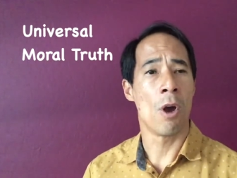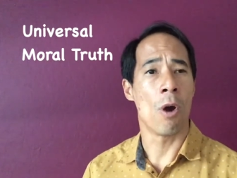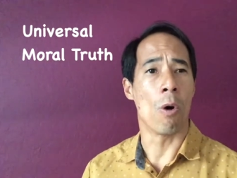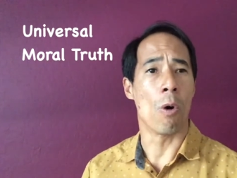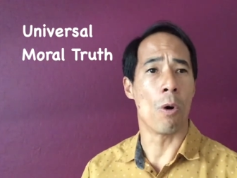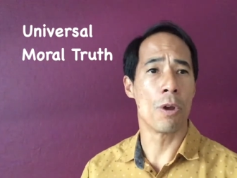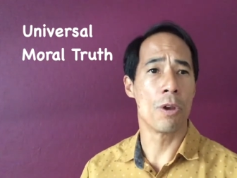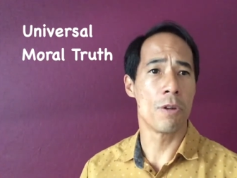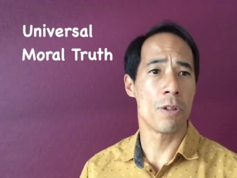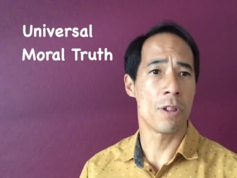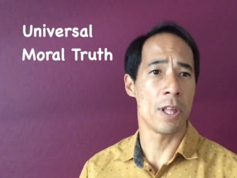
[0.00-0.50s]

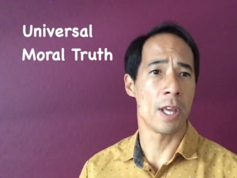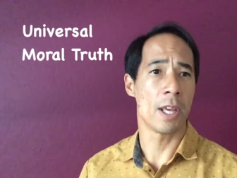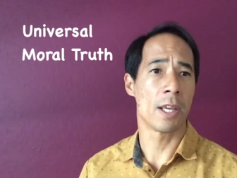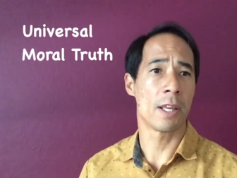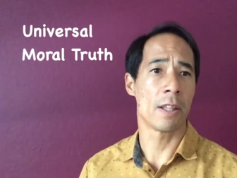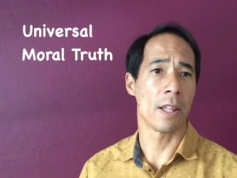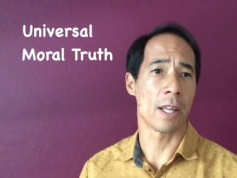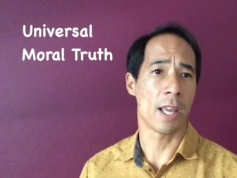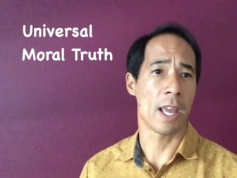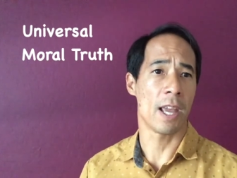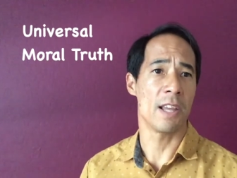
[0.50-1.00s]
or you think
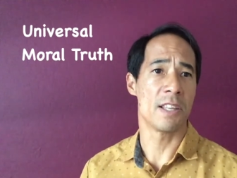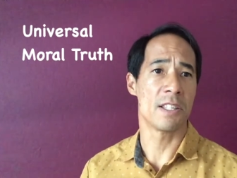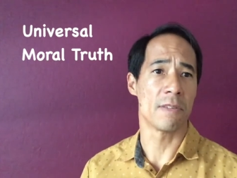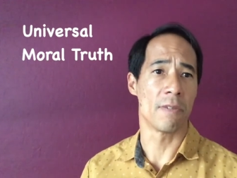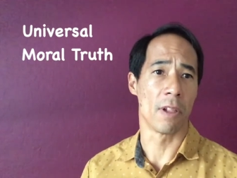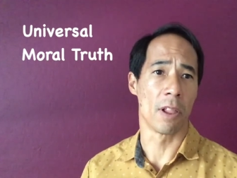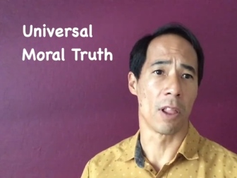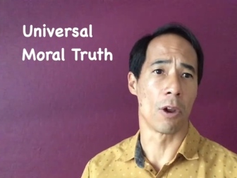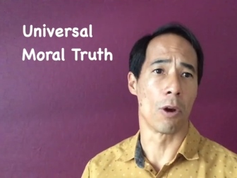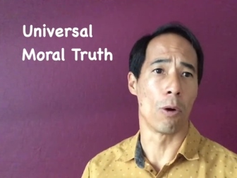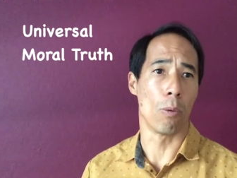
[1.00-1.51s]
the case of a
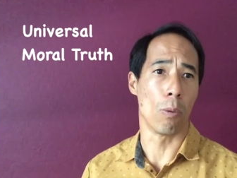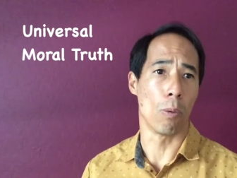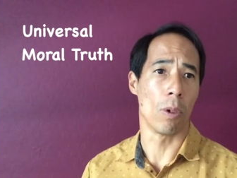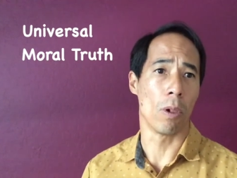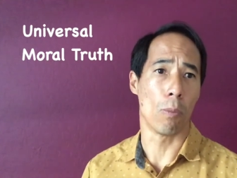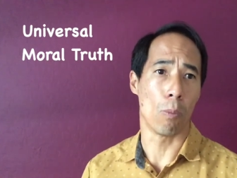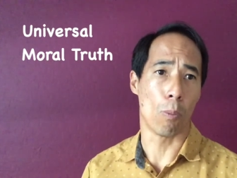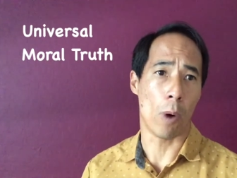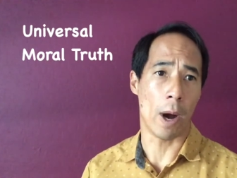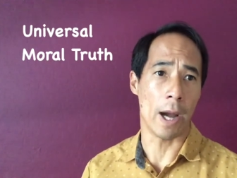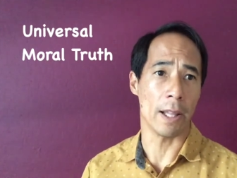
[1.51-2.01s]
little
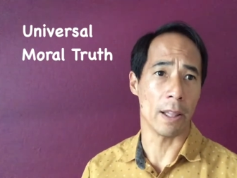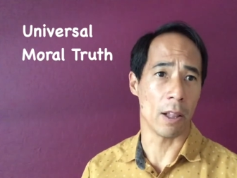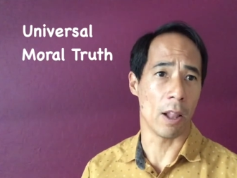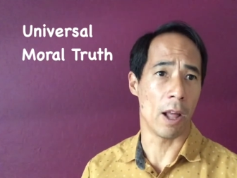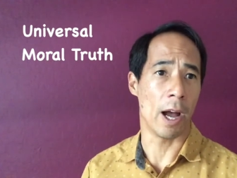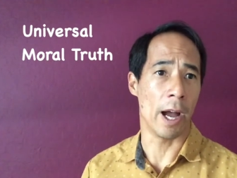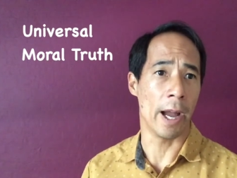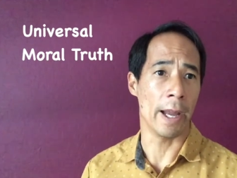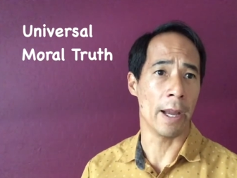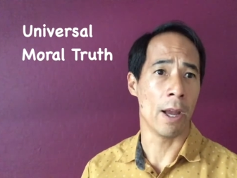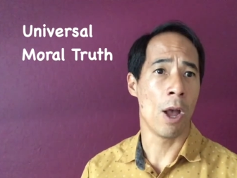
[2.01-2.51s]
white
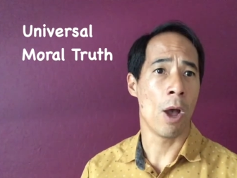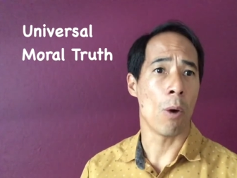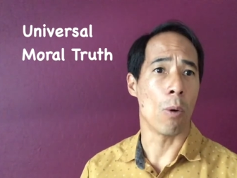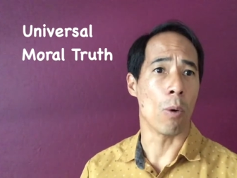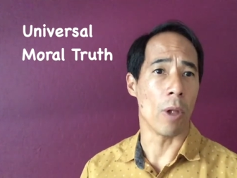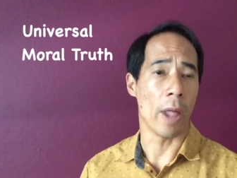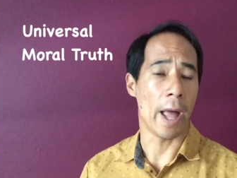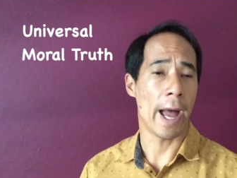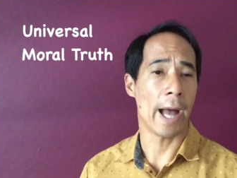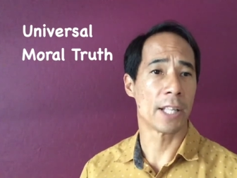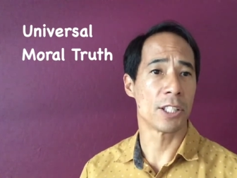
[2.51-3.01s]
lie
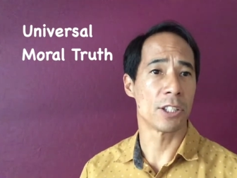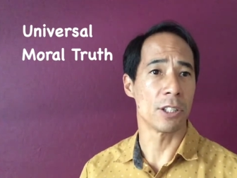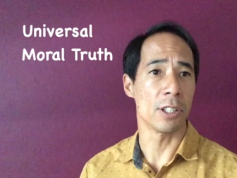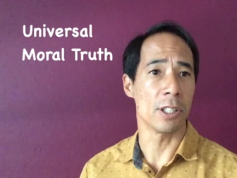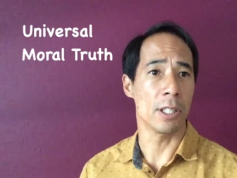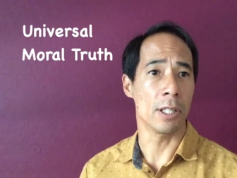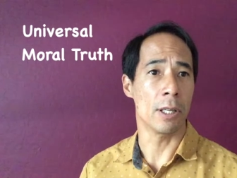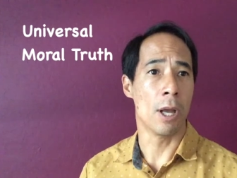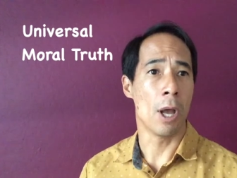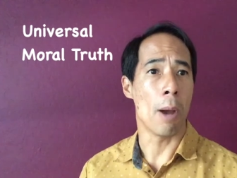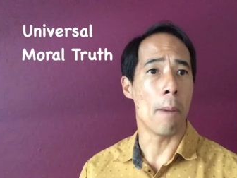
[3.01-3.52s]
will
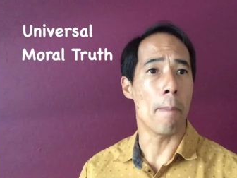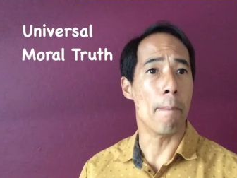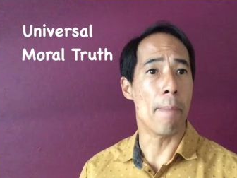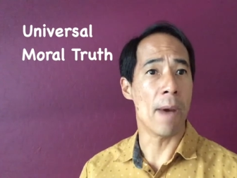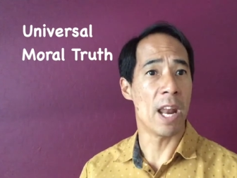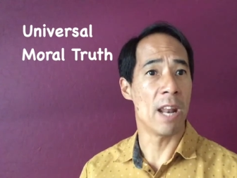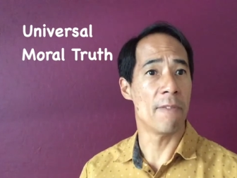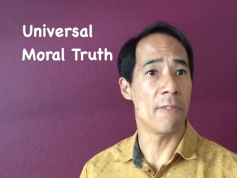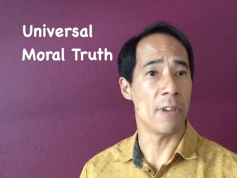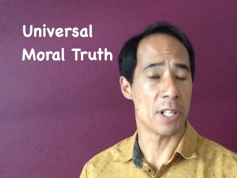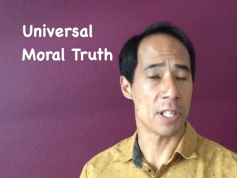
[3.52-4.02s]
actually
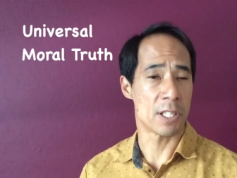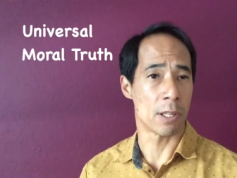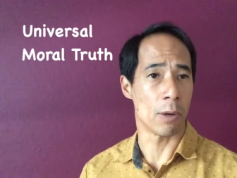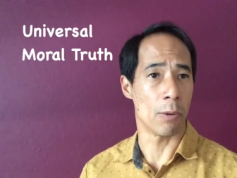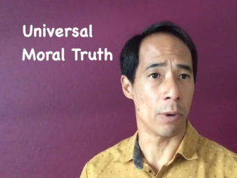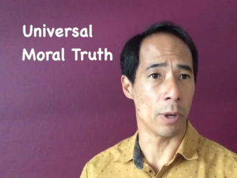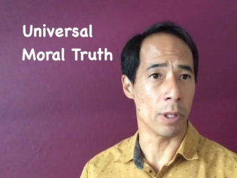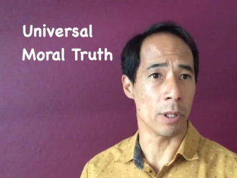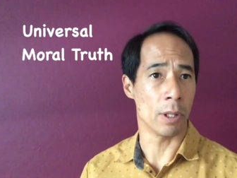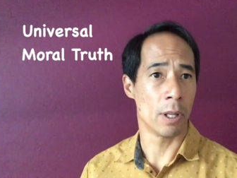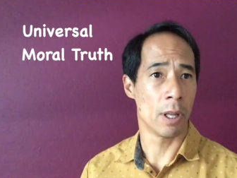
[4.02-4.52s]
benefit
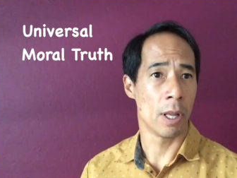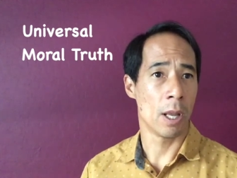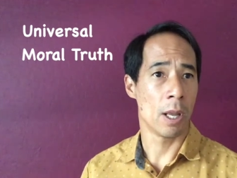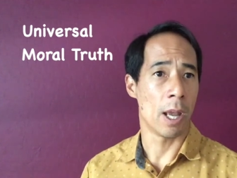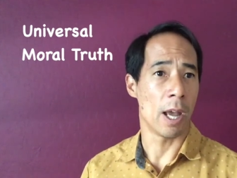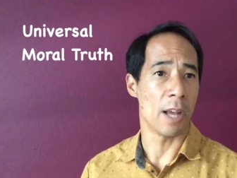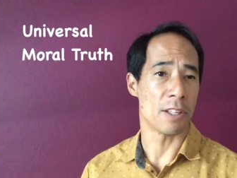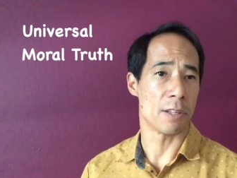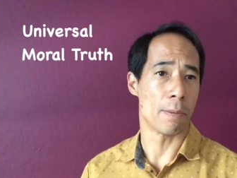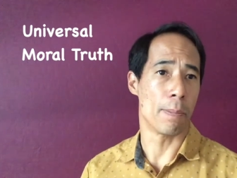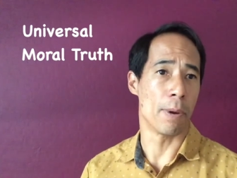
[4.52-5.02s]
someone
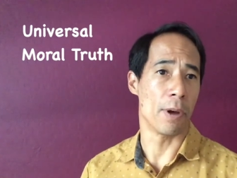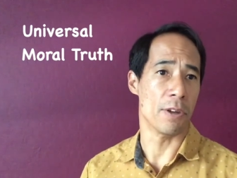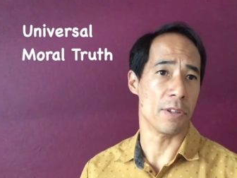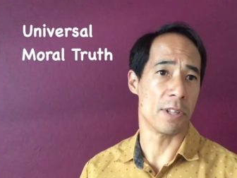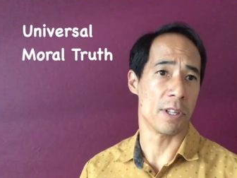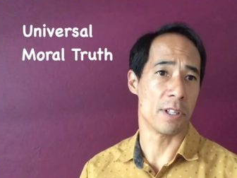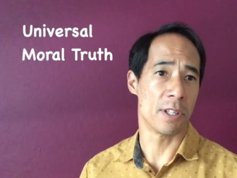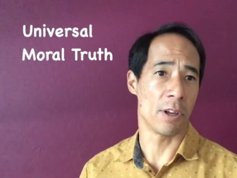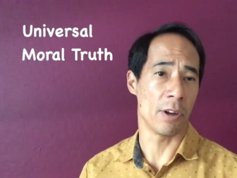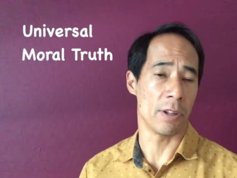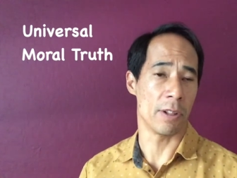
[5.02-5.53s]
as opposed to
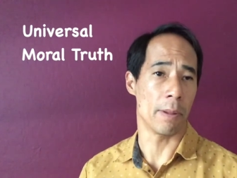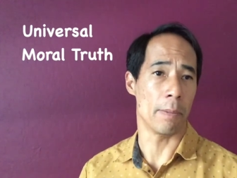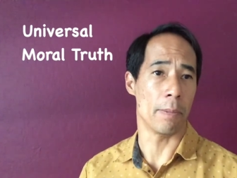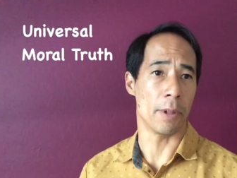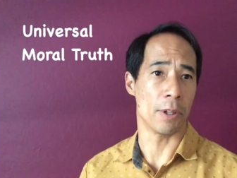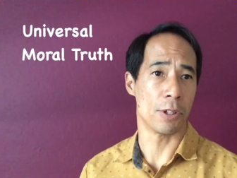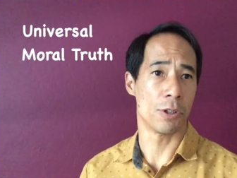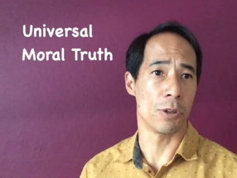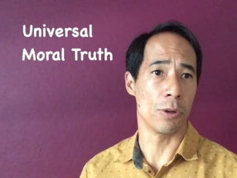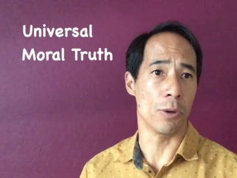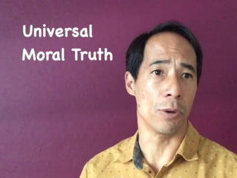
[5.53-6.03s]
telling them the
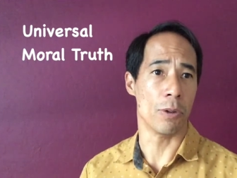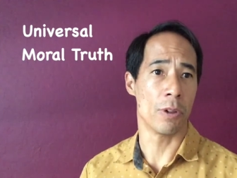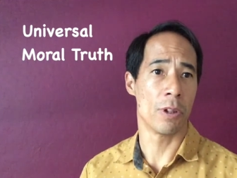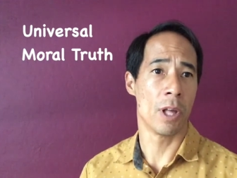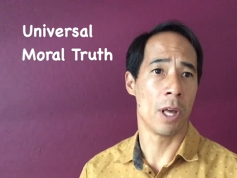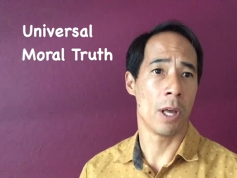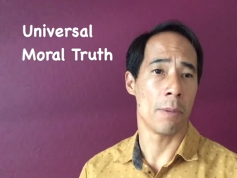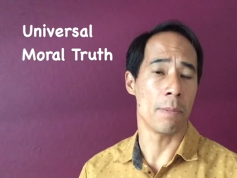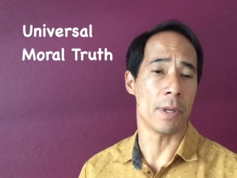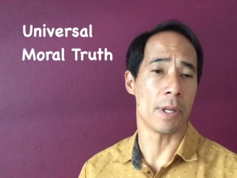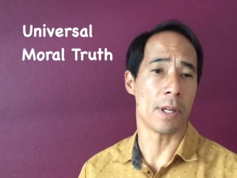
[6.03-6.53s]
truth
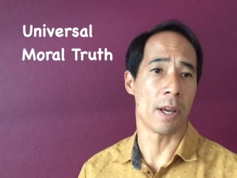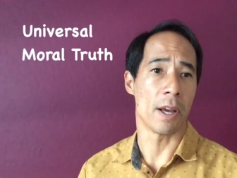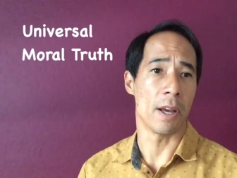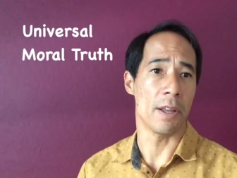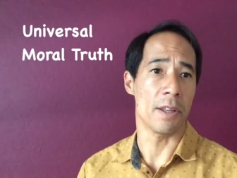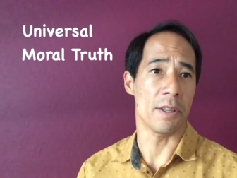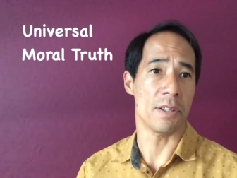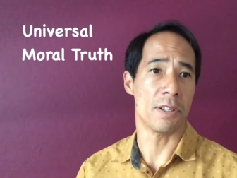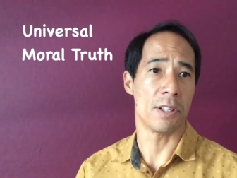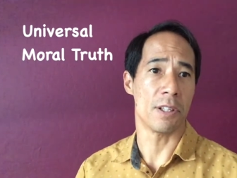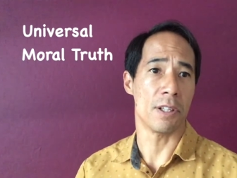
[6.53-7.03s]

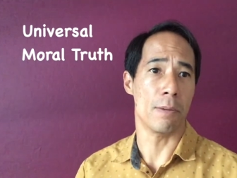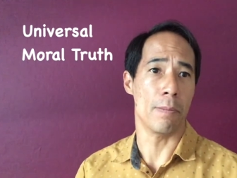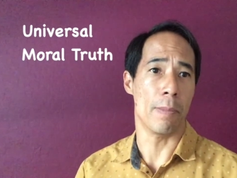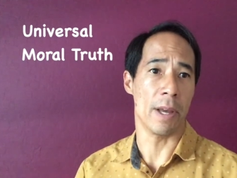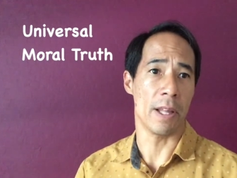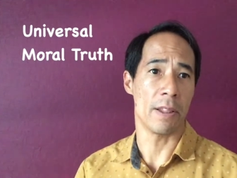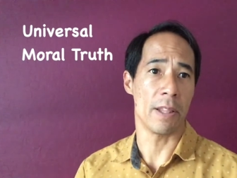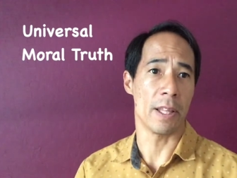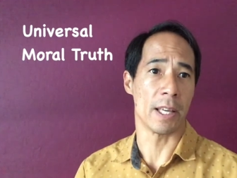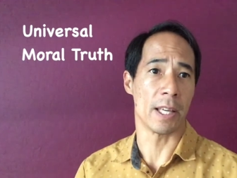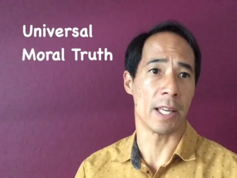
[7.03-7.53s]
because you may
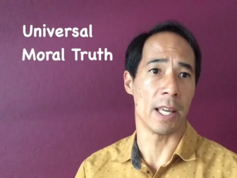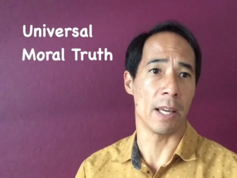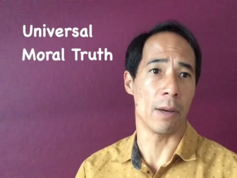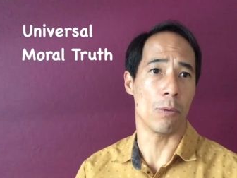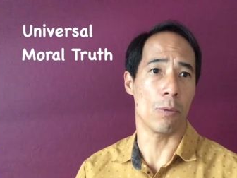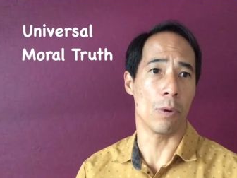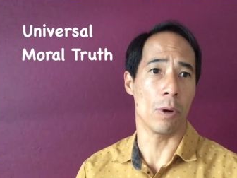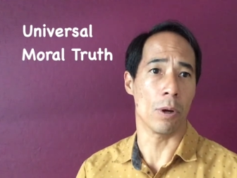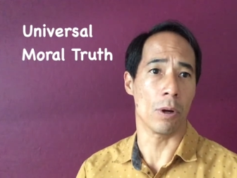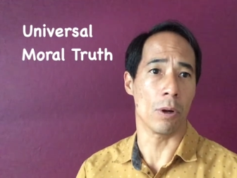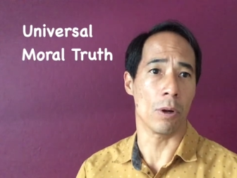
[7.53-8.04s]
think it
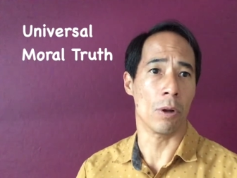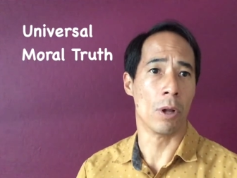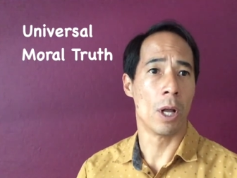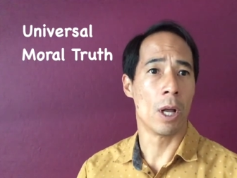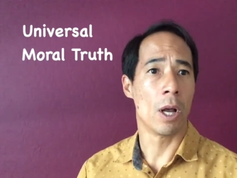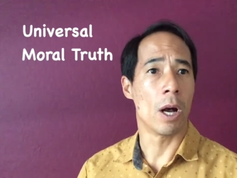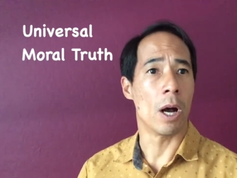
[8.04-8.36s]
will